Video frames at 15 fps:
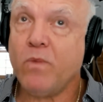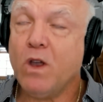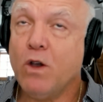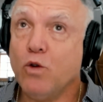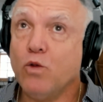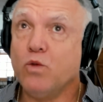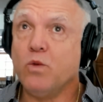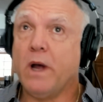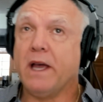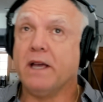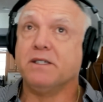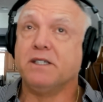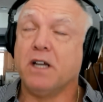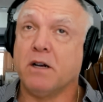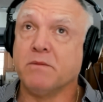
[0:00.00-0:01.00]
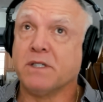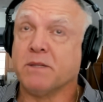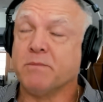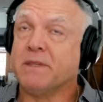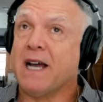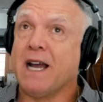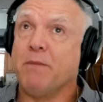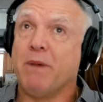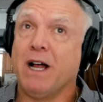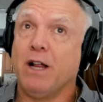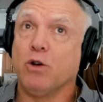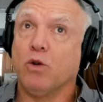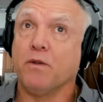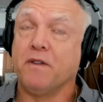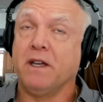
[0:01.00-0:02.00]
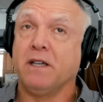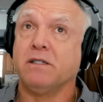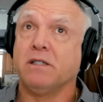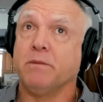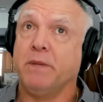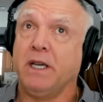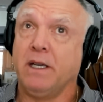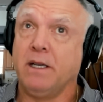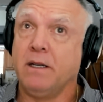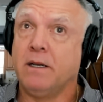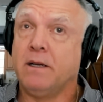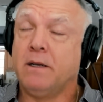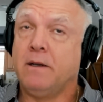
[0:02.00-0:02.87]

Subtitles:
who has done some diabolical things to me